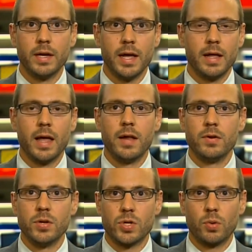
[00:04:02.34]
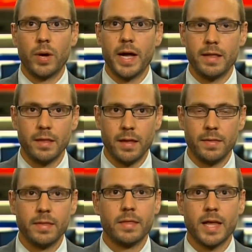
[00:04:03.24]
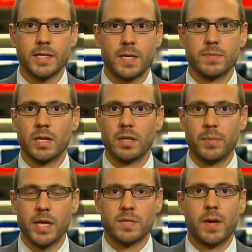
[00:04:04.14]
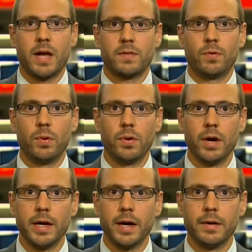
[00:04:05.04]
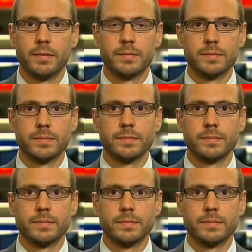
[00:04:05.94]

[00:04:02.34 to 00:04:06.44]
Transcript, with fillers: and, and neutral way, and, and that seems like the best path forward right now. Now,